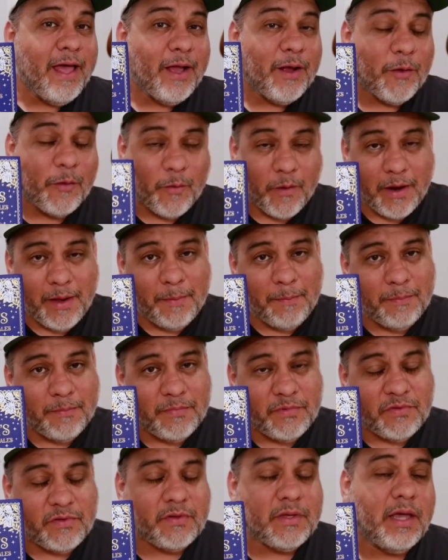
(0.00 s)

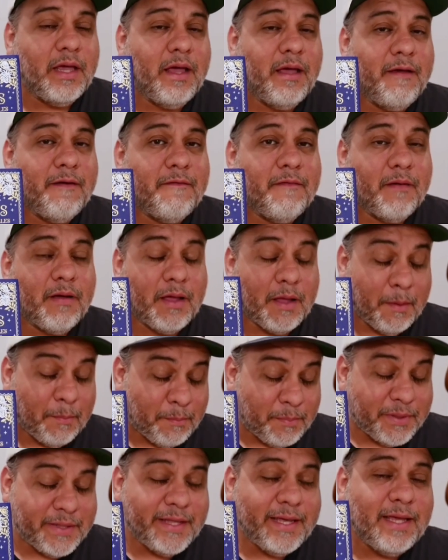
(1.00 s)
Grimm's
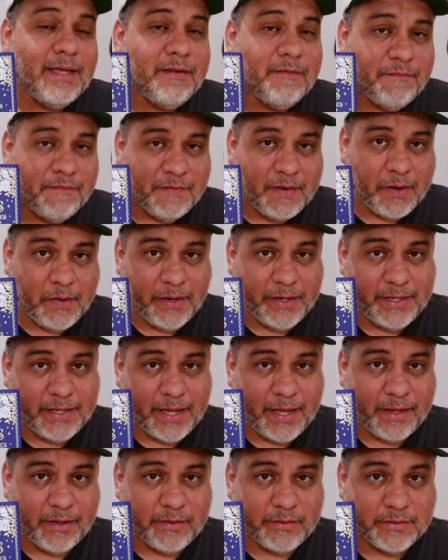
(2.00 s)
Complete Fairy
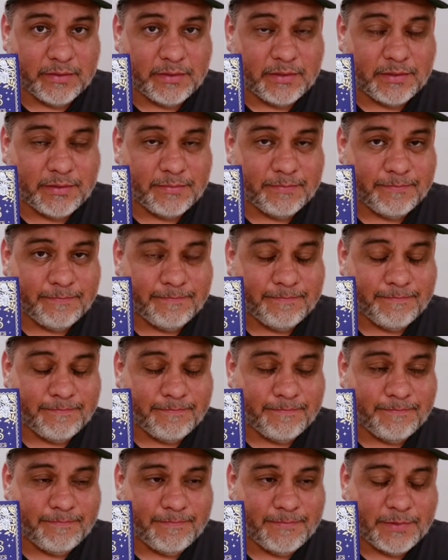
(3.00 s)
Tales.
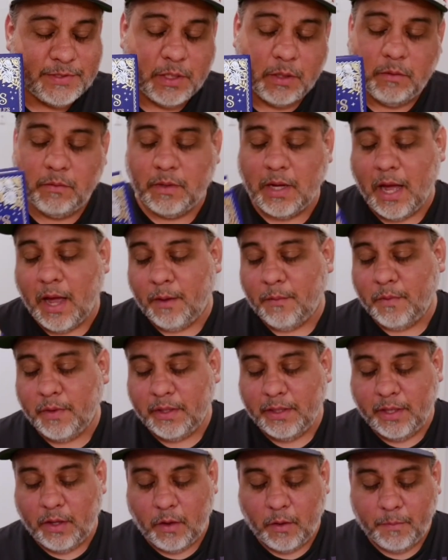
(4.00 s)
So I
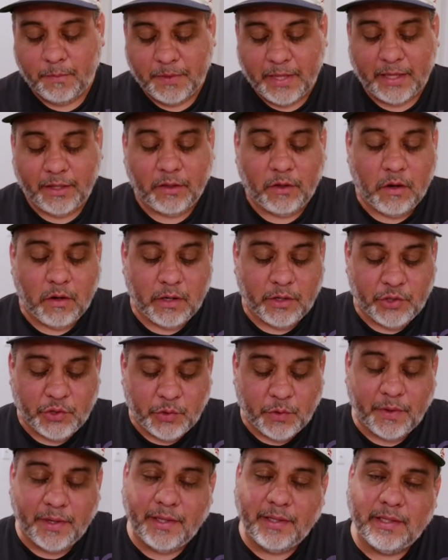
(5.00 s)
really hope that you're
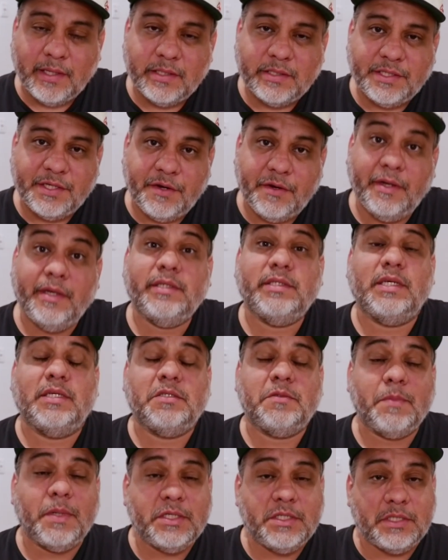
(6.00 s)
enjoying this series as
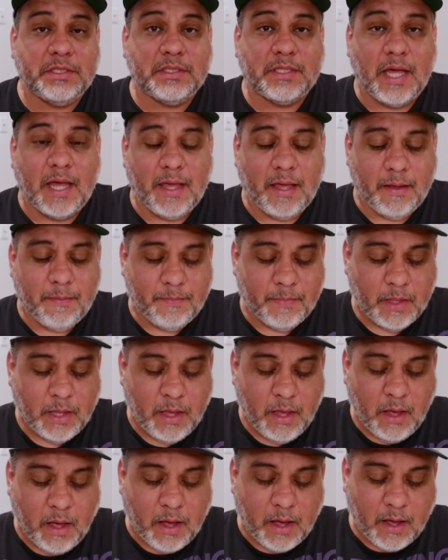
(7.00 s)
much as I am.
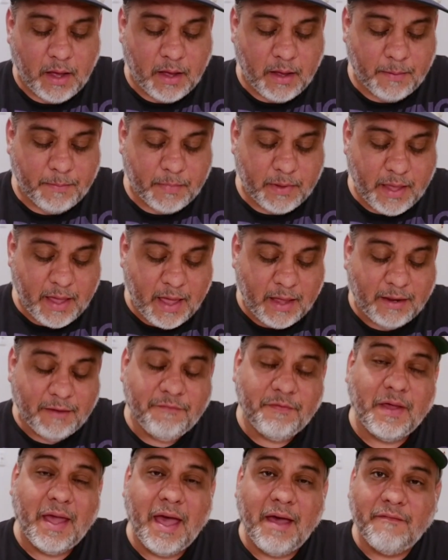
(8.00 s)
And if
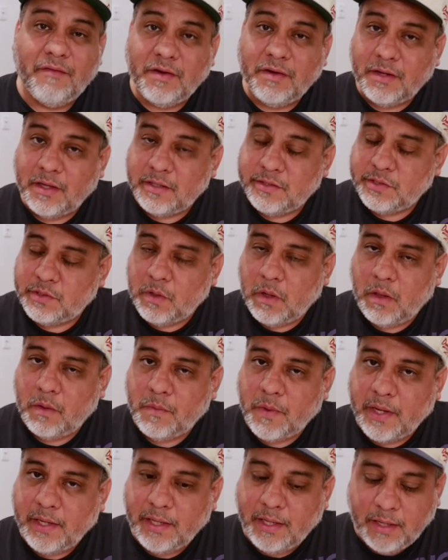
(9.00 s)
you haven't done so
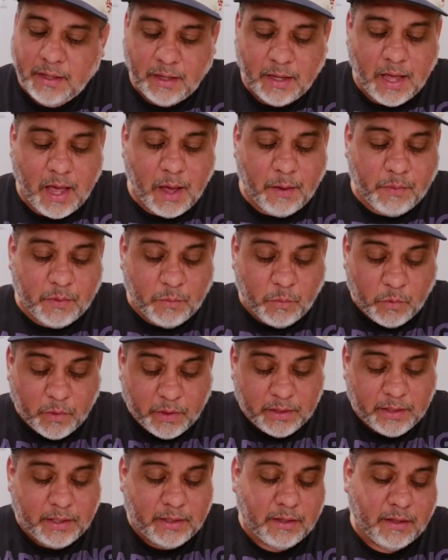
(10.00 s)
already, I would
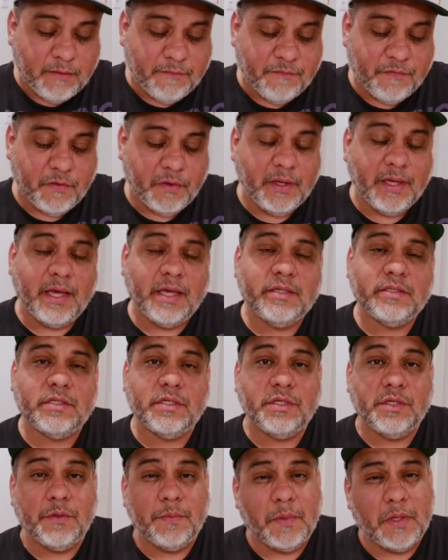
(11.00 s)
really love for you guys to
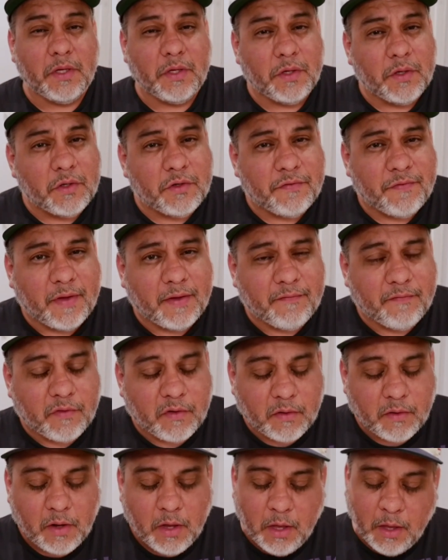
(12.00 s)
do me a huge
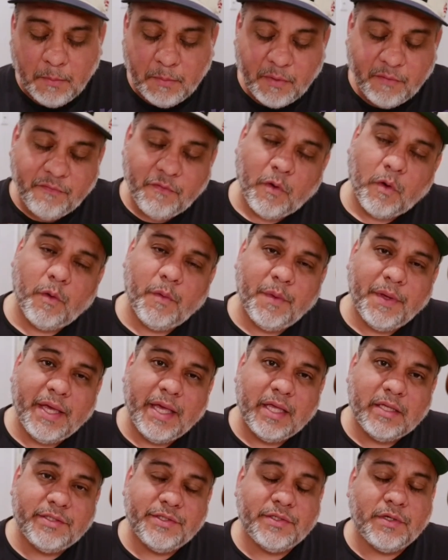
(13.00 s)
favor before we
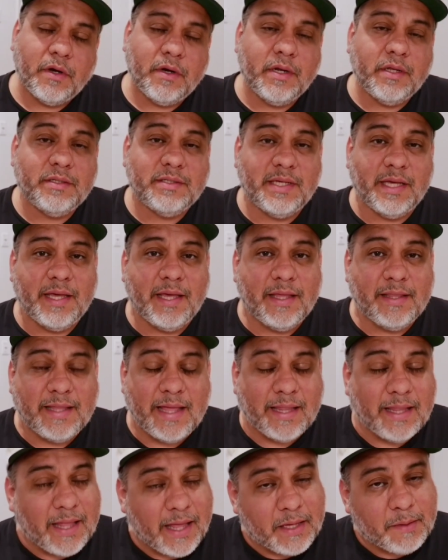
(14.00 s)
get started to hit
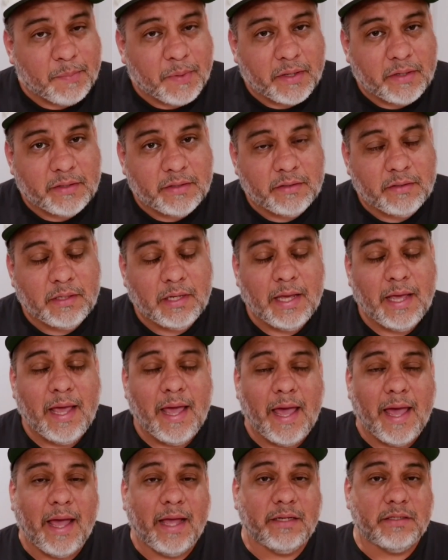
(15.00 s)
that like button
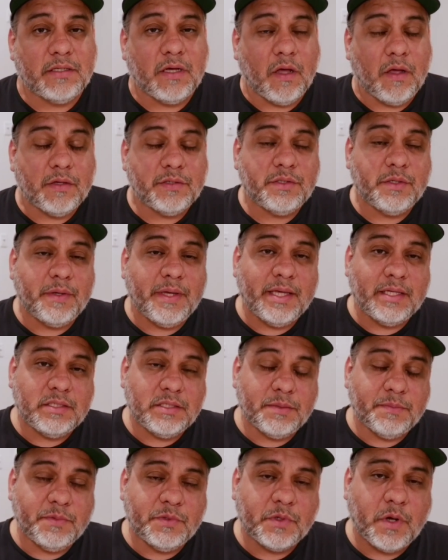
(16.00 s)
and to also hit
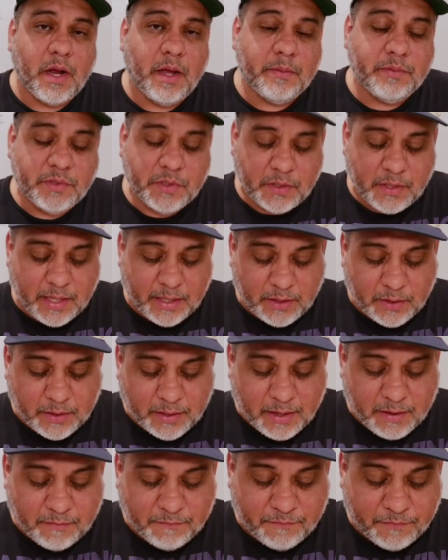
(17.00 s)
subscribe so that you
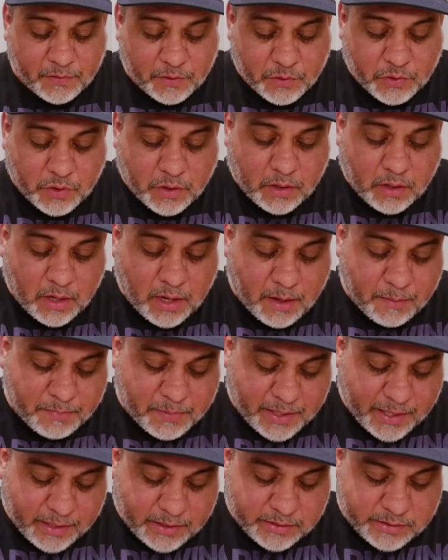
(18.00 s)
get future
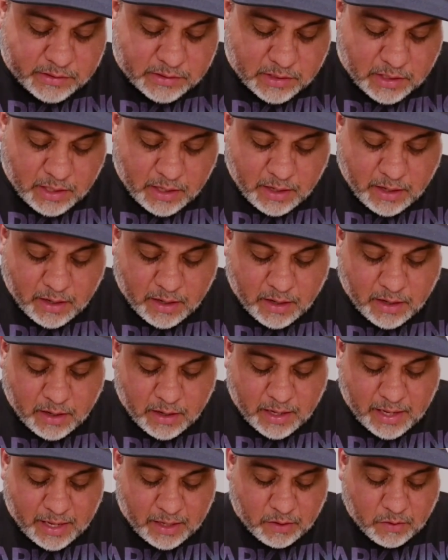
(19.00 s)
updates
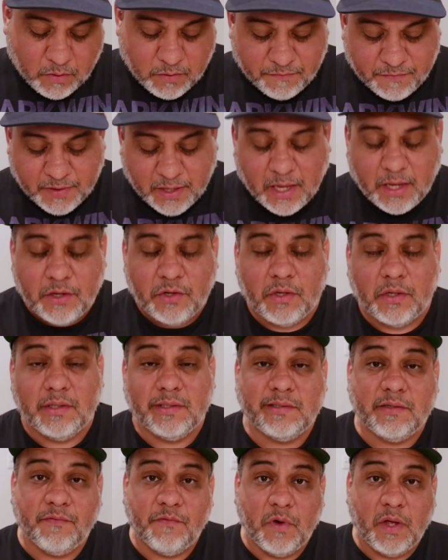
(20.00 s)
and notifications
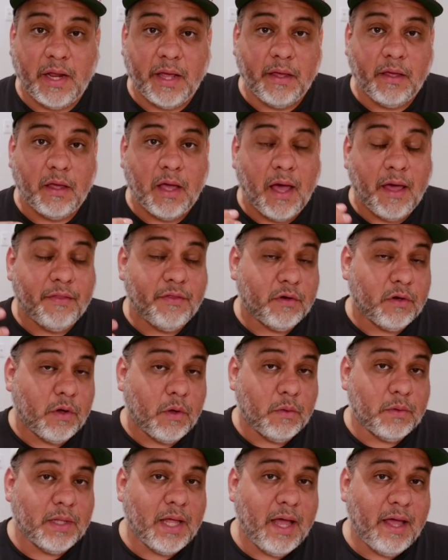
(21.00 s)
of when I either go
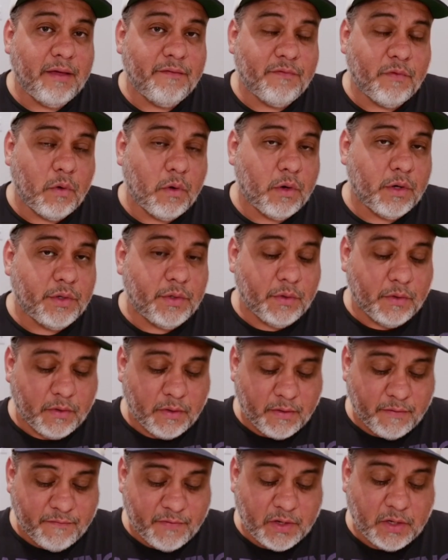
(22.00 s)
live or do
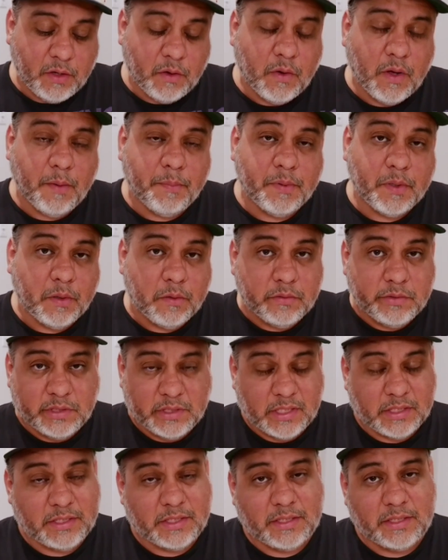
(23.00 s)
a video upload
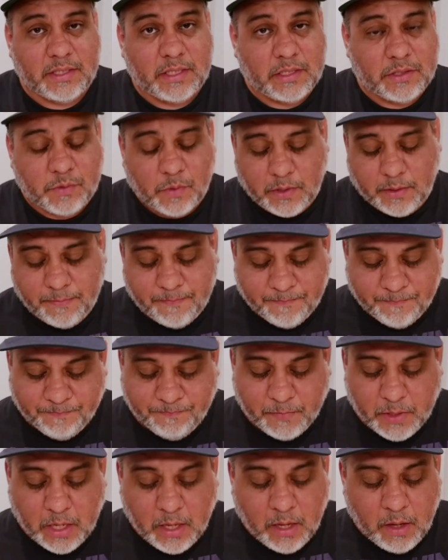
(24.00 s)
such as this one.
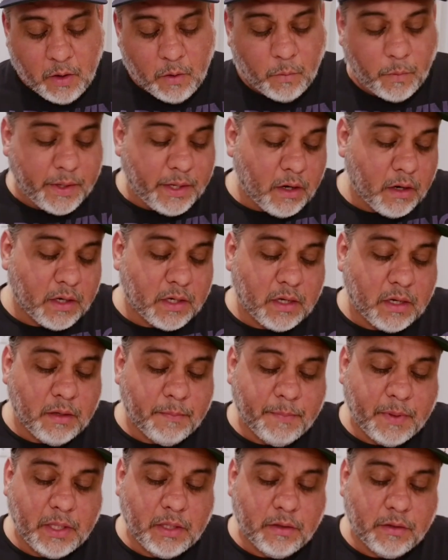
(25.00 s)
We are going to
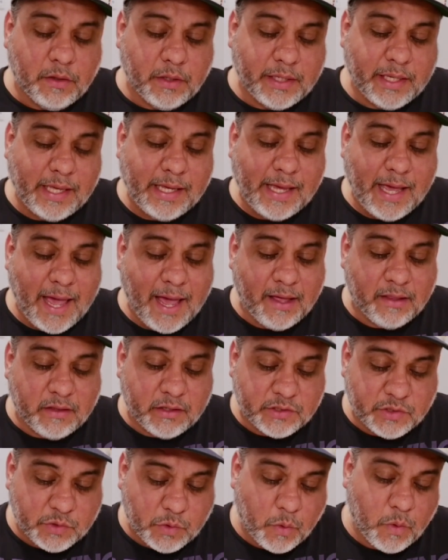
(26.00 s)
be looking at the
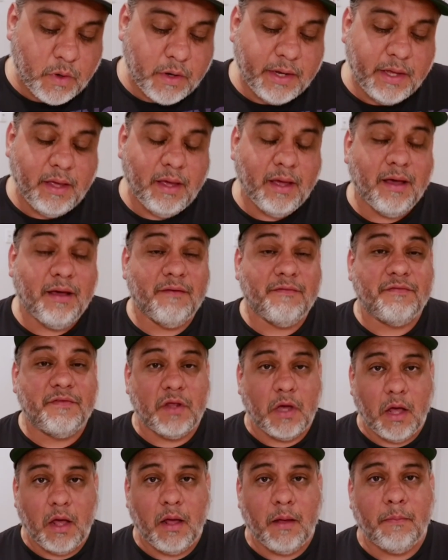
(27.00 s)
story of
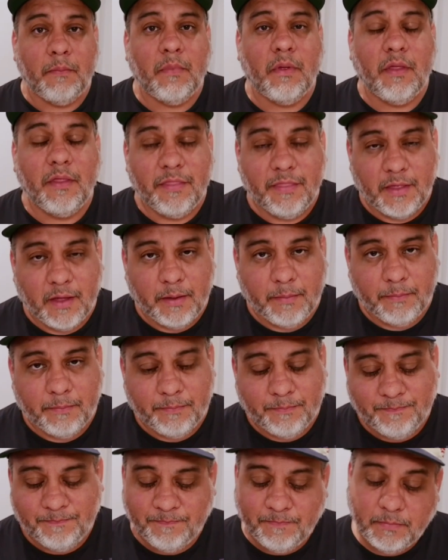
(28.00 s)
Tom Thumb.
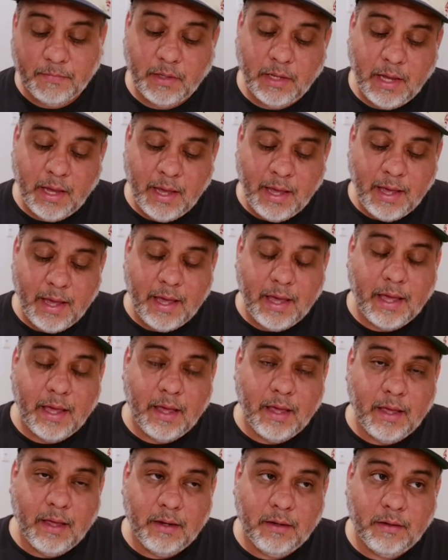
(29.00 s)

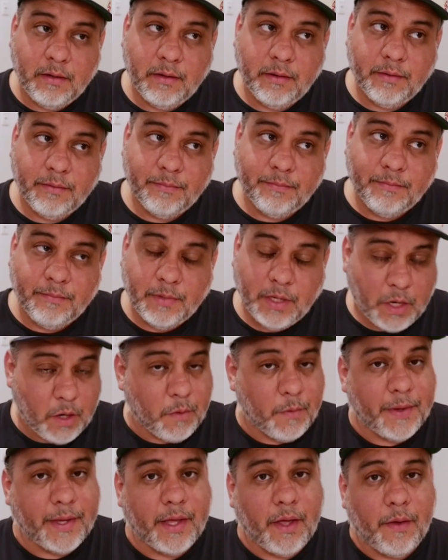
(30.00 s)
And here
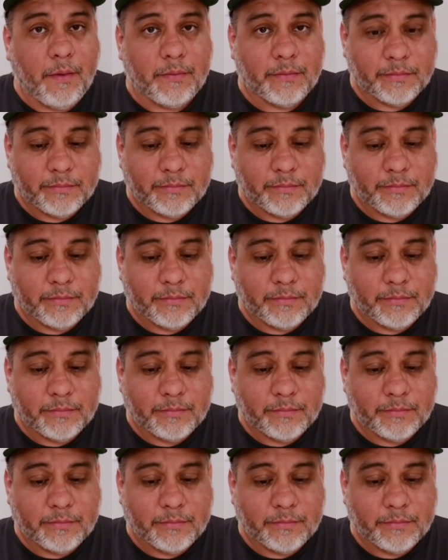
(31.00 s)
we go.